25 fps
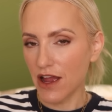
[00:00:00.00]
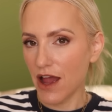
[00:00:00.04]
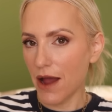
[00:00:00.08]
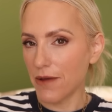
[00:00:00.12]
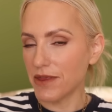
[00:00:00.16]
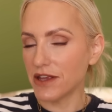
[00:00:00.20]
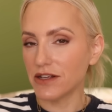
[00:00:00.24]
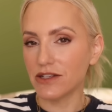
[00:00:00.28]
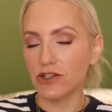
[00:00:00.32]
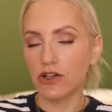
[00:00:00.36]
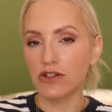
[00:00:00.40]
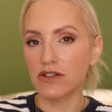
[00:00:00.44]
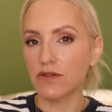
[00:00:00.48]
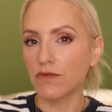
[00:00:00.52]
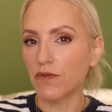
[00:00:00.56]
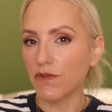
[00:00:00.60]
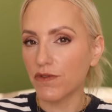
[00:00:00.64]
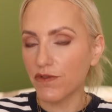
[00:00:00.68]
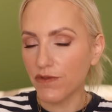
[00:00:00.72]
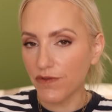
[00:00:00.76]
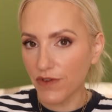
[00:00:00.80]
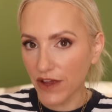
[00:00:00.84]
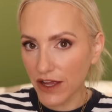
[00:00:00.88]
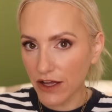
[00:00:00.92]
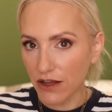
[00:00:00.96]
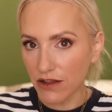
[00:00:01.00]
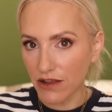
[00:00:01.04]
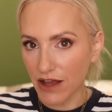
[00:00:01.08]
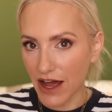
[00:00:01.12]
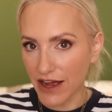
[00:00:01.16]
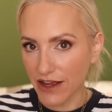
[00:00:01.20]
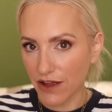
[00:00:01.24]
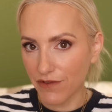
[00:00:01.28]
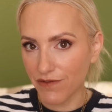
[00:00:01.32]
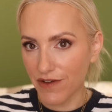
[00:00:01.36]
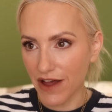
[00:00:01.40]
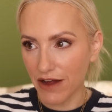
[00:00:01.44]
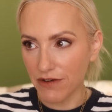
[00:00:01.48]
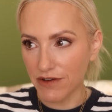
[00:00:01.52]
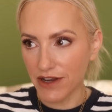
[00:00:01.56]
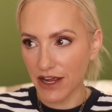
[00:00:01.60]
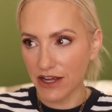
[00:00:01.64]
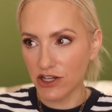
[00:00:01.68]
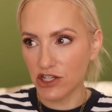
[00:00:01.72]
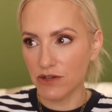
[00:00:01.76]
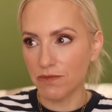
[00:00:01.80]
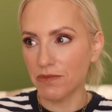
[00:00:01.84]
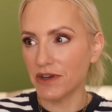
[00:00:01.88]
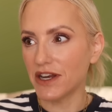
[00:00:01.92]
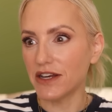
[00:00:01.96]
And this doesn't feel like a
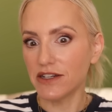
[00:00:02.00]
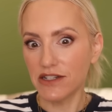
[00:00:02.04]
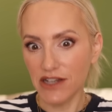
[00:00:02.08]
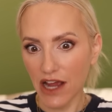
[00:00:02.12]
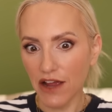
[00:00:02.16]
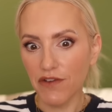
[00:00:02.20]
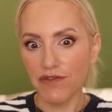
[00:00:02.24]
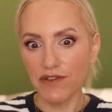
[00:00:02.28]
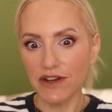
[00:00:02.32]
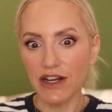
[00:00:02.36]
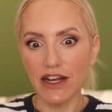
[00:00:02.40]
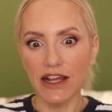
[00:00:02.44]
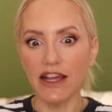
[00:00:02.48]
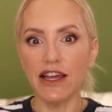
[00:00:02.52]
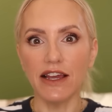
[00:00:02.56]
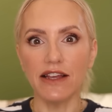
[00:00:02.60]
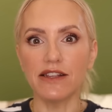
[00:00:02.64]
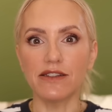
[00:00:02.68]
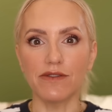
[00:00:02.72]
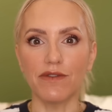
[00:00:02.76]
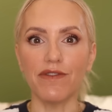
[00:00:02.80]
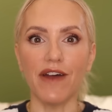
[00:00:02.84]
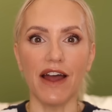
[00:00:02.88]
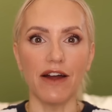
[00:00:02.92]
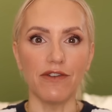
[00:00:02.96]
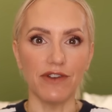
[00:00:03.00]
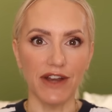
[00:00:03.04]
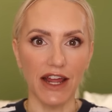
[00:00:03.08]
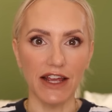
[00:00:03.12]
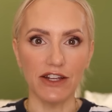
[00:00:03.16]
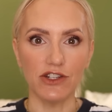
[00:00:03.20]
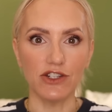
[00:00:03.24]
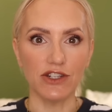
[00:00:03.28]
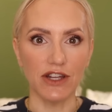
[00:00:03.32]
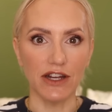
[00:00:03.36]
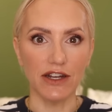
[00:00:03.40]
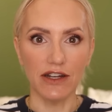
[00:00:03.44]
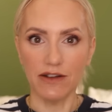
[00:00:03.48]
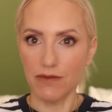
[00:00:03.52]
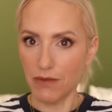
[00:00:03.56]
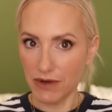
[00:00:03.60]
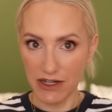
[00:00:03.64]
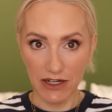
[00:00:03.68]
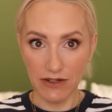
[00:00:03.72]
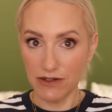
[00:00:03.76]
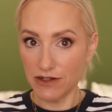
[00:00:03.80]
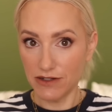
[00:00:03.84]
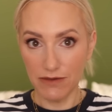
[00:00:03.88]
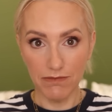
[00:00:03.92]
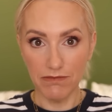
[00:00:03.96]
foundation, but it definitely is a foundation. I
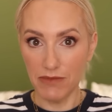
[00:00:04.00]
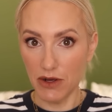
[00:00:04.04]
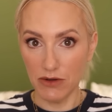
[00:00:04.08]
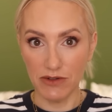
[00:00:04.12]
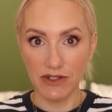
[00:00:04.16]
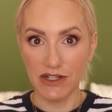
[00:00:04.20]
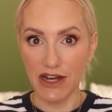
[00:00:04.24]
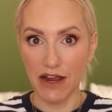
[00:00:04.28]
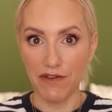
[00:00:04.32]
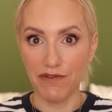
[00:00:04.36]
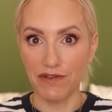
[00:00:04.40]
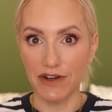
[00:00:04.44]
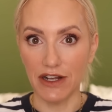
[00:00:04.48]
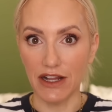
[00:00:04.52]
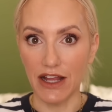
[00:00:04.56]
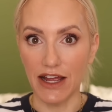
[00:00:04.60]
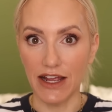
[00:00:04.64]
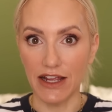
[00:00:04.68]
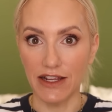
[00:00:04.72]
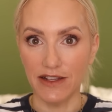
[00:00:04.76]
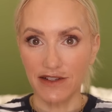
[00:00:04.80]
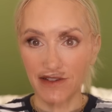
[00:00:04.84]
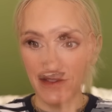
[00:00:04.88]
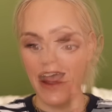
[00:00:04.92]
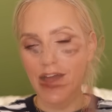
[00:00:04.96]
mean, most definitely.